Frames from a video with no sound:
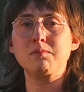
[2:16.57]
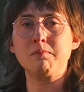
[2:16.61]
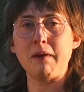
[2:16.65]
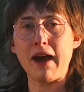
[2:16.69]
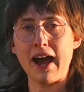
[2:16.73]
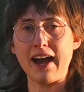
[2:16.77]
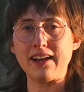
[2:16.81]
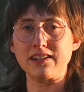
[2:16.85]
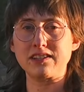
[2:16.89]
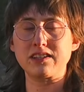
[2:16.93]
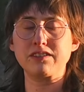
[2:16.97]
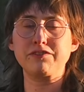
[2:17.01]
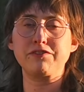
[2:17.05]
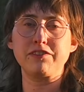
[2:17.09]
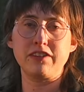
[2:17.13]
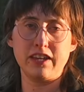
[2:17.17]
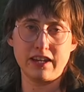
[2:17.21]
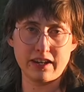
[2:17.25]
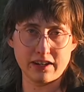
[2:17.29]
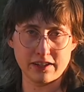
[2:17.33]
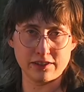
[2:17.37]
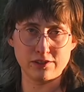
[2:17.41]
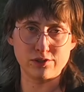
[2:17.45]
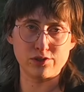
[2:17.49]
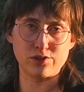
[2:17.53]
passively
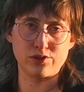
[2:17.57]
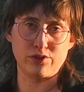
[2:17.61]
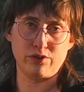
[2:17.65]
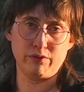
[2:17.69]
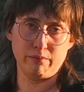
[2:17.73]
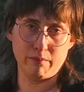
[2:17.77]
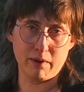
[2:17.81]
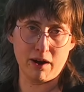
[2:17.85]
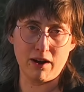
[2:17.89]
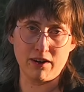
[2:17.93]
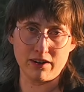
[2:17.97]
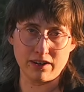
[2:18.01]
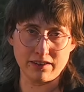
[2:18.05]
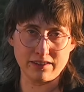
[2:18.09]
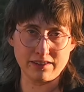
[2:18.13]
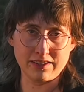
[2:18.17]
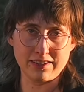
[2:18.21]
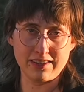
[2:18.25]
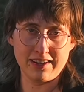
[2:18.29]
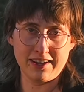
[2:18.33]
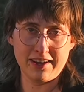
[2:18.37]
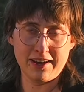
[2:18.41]
consume art.